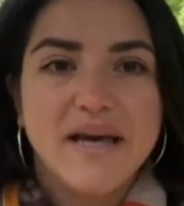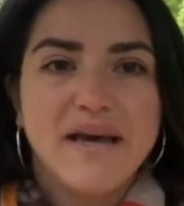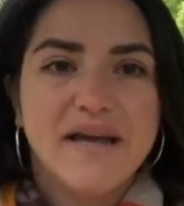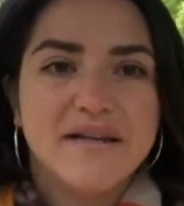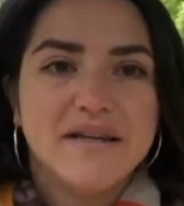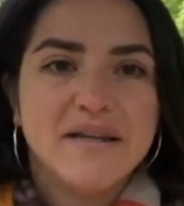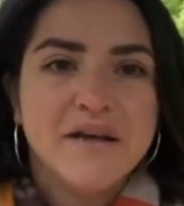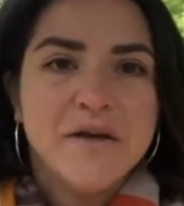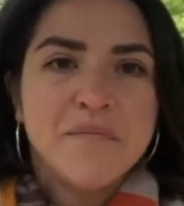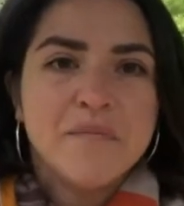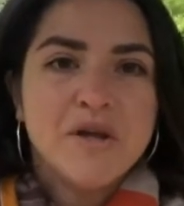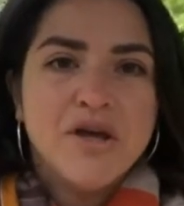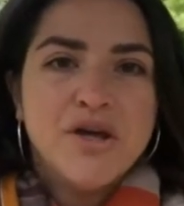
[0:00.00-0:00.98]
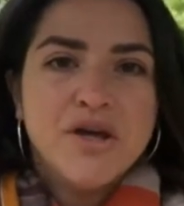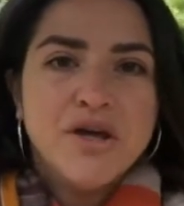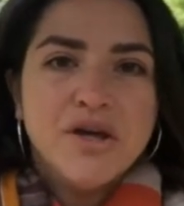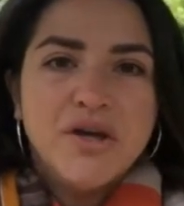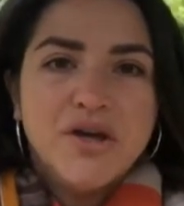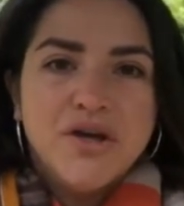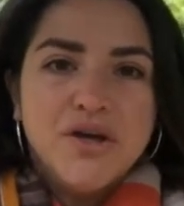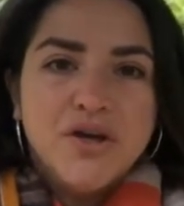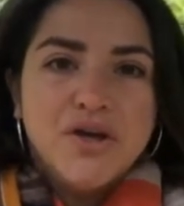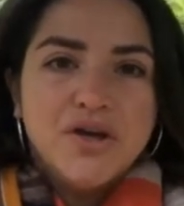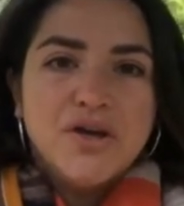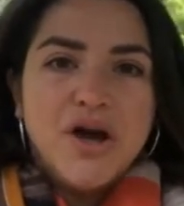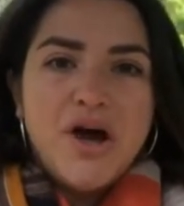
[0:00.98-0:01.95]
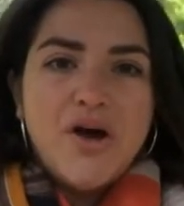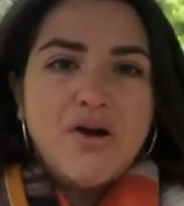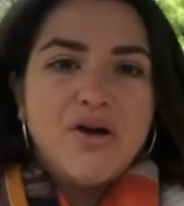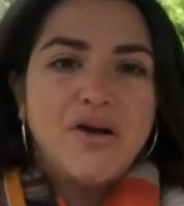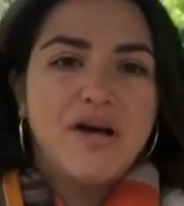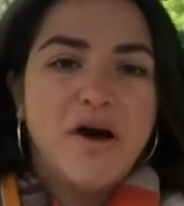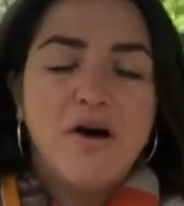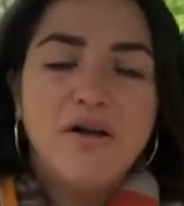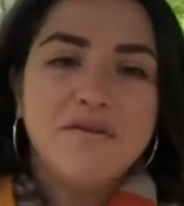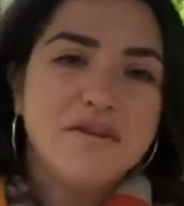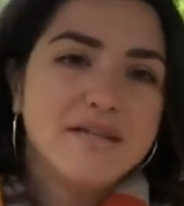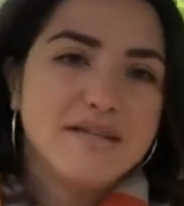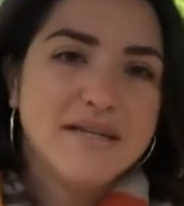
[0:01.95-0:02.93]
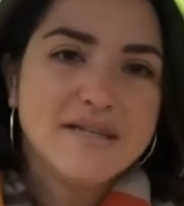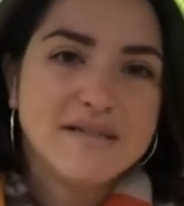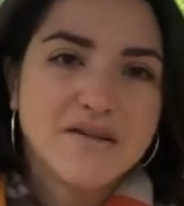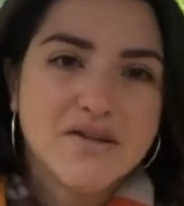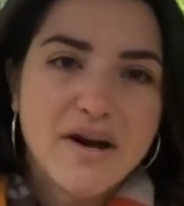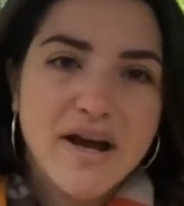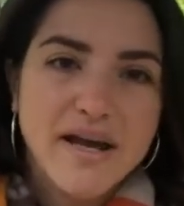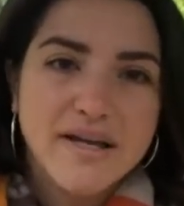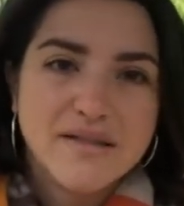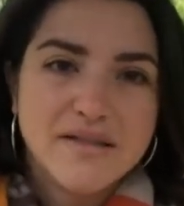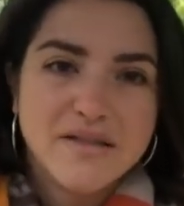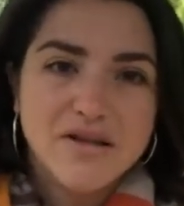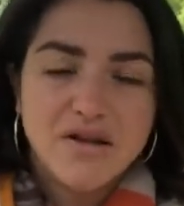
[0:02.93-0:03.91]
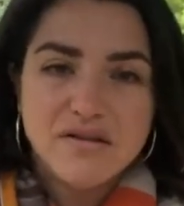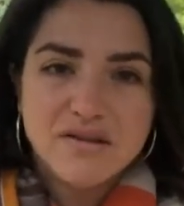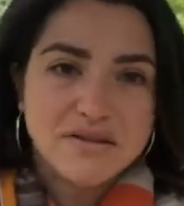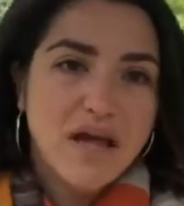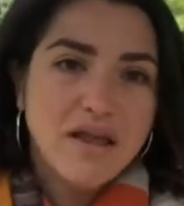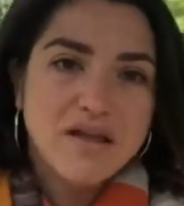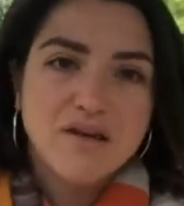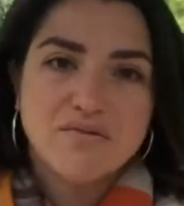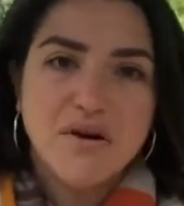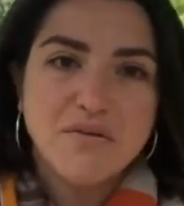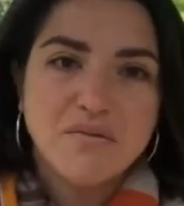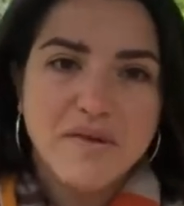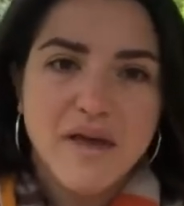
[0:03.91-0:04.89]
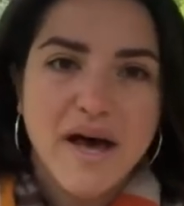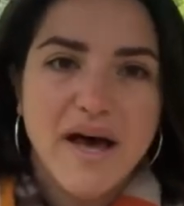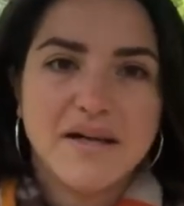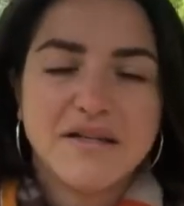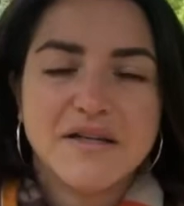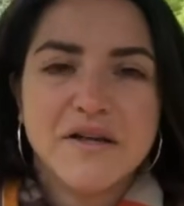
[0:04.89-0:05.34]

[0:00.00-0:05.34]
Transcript: And you know, all of these things are great, you know, there's nothing wrong with that.